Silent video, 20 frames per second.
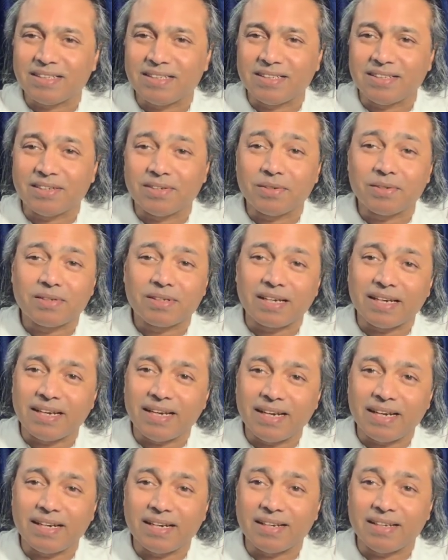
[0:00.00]
you know,
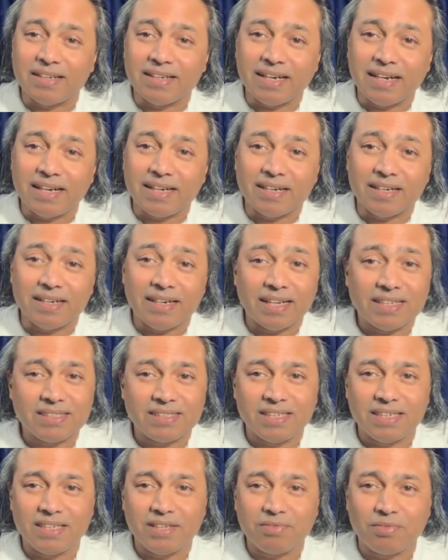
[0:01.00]
create a great
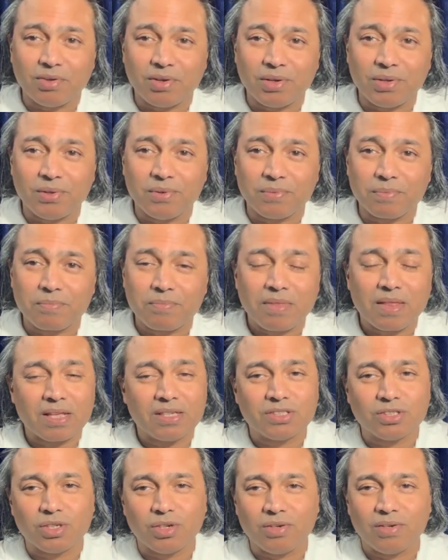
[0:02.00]
destiny for you.
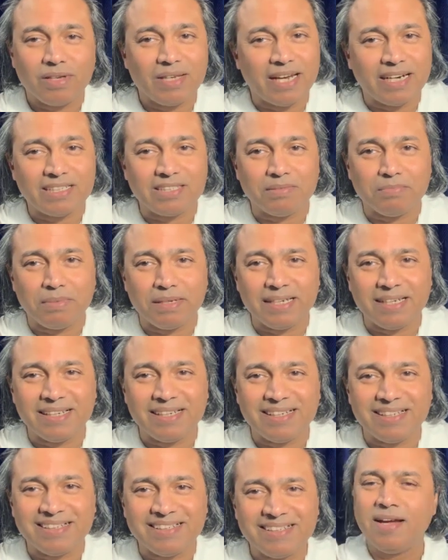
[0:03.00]
So let's begin.